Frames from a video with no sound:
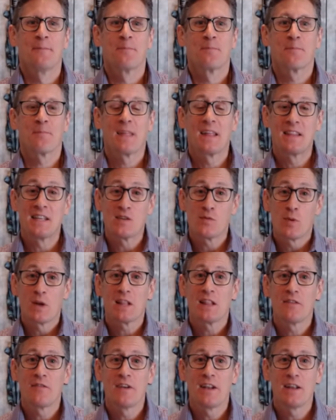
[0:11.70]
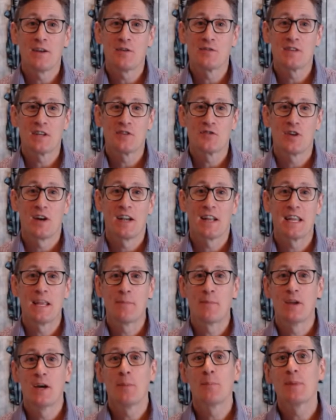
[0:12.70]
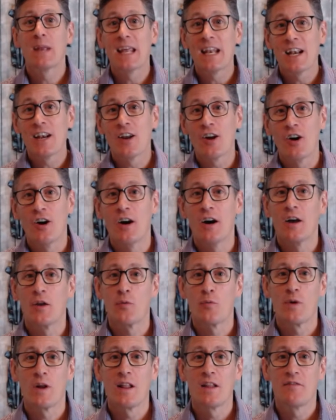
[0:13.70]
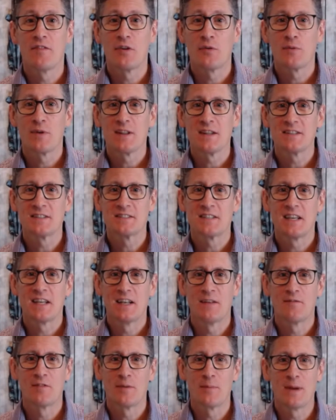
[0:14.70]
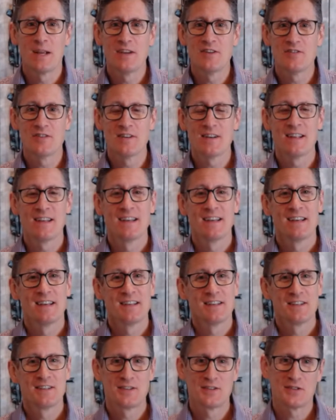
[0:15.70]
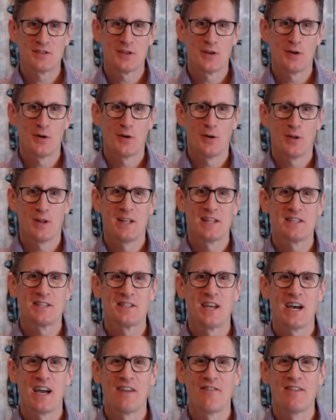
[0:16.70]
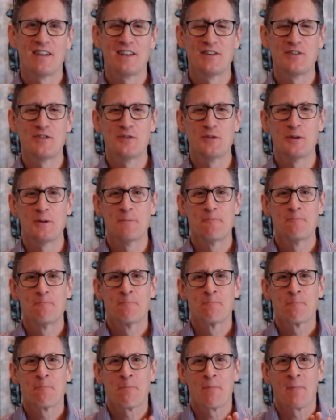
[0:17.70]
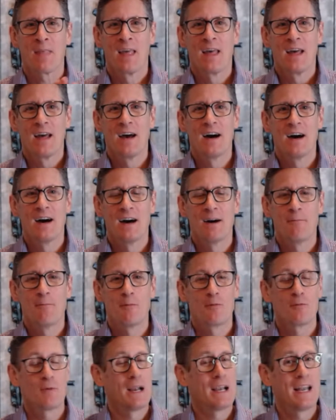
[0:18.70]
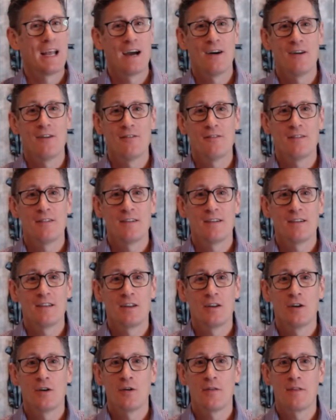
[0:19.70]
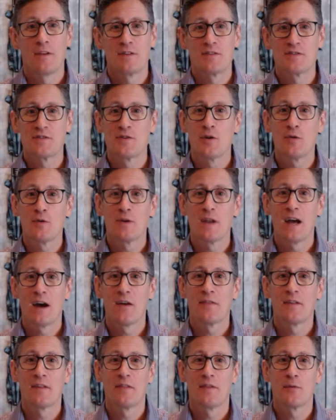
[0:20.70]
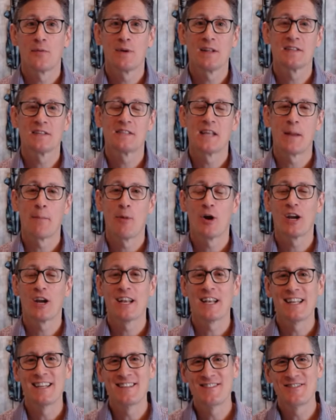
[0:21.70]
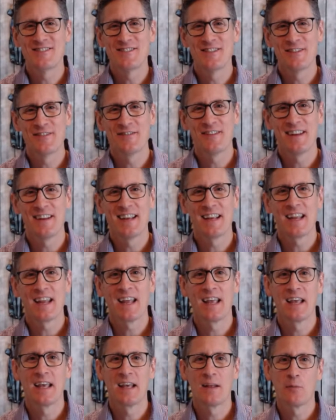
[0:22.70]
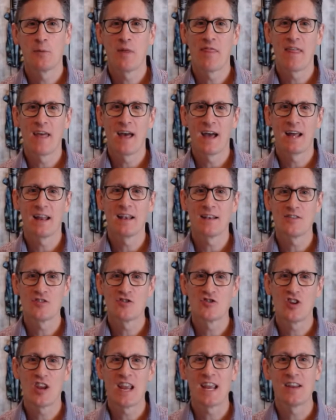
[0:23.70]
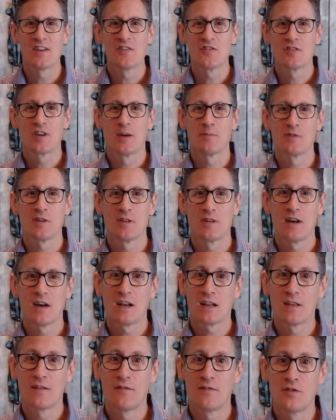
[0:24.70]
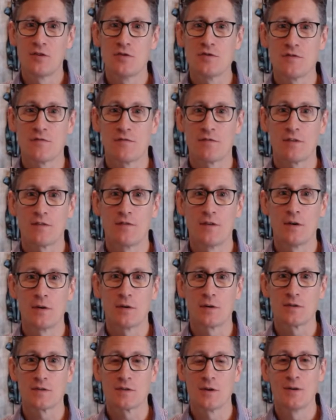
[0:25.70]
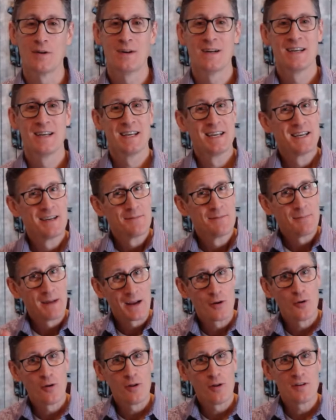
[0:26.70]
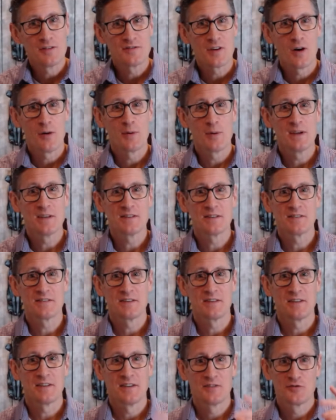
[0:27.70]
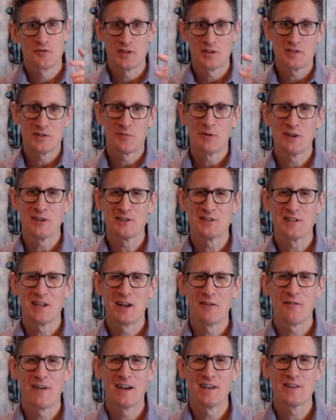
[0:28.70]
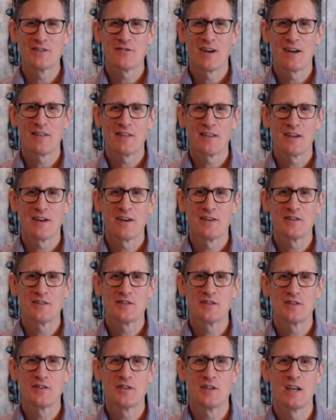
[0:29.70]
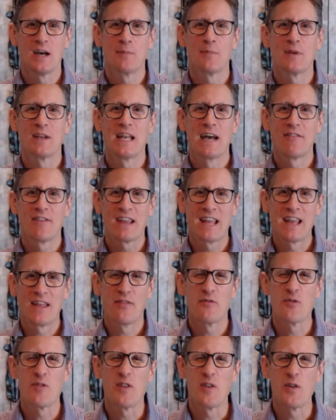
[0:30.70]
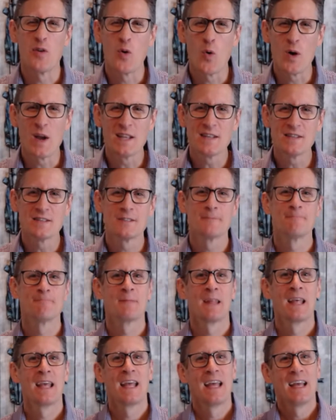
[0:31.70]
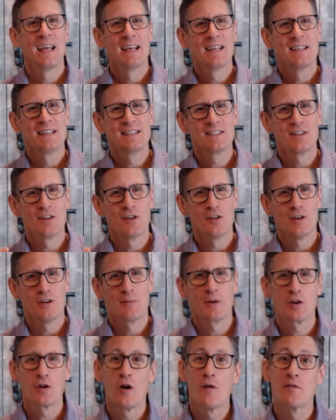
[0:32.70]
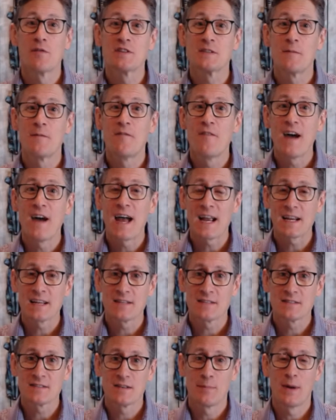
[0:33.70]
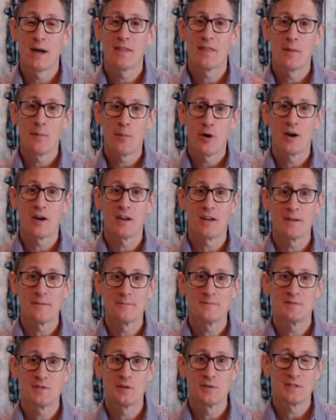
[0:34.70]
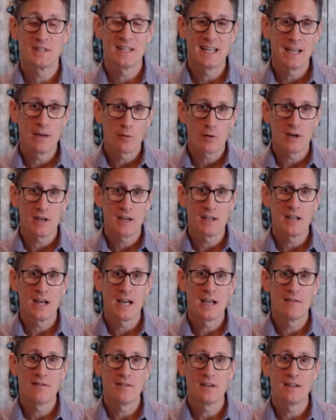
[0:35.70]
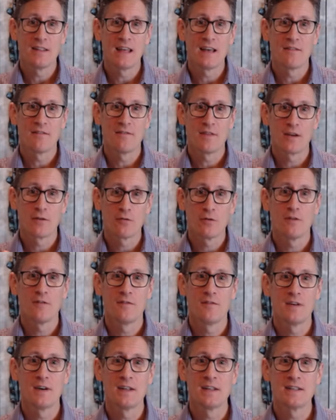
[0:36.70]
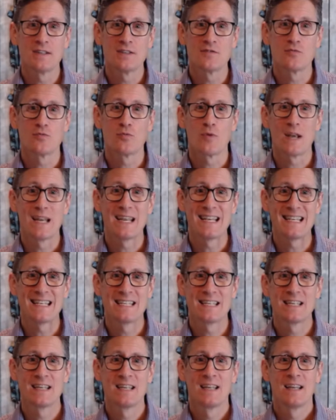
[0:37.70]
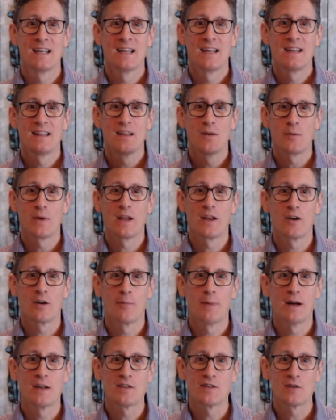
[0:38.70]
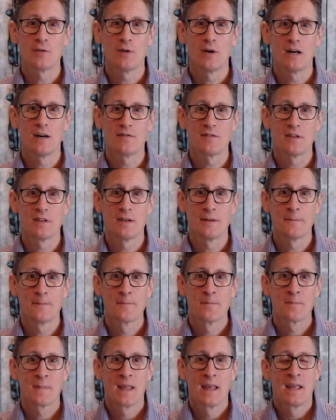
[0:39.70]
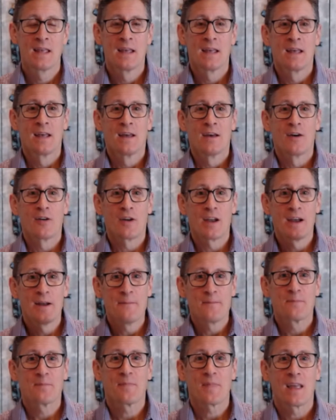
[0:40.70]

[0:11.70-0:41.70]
In these weekly videos, I try to keep you updated on relevant real estate information. So let's dive into it. Right now, there's no doubt that the real estate market is shifting, and with that change comes a lot of confusion for folks. So my goal, as always, as a trusted real estate advisor out there, is to help you navigate through the noise. So I'm going to go over some facts about the market. So today we're going to dive into that federal funds rate that we hear about so often. Okay,